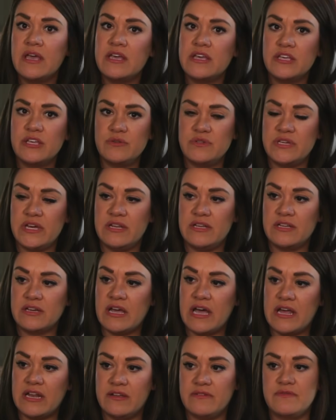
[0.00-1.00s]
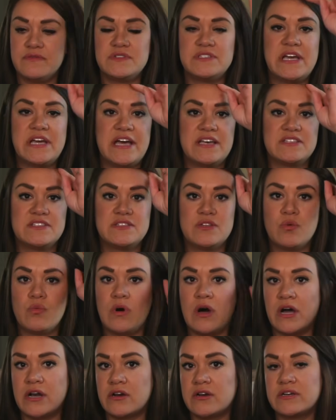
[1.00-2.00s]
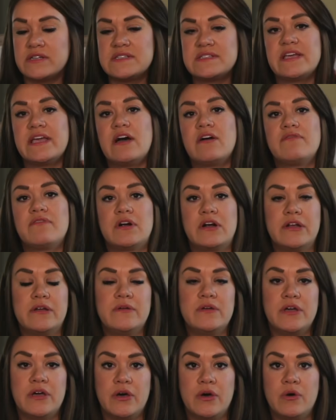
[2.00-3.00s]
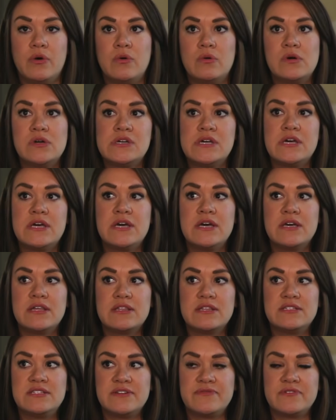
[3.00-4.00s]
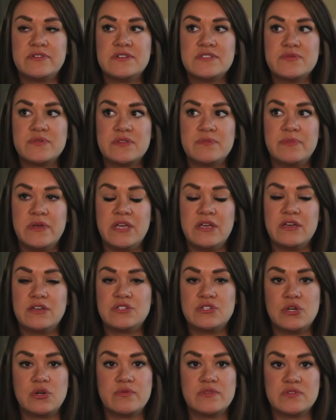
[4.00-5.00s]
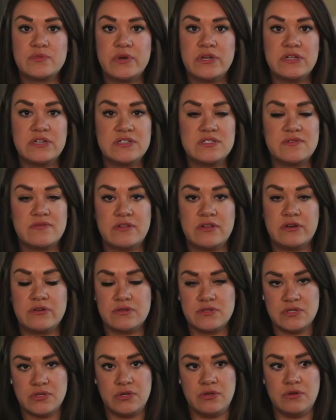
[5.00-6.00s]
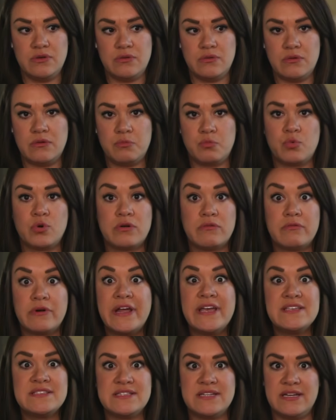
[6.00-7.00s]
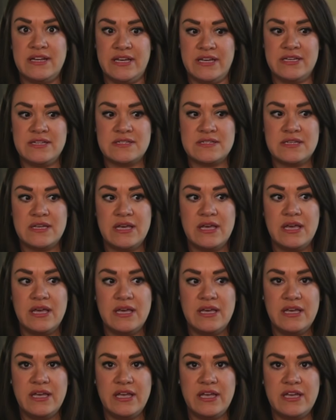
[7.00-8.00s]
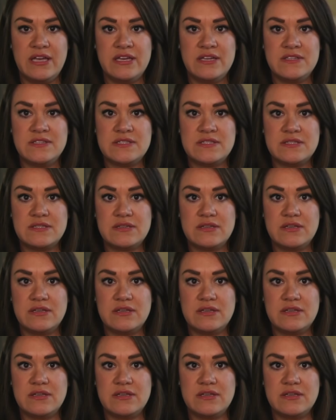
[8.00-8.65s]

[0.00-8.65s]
You tend to kind of test the water to see how far you can go. The difference with being a Jehovah's Witness for those who weren't raised in it is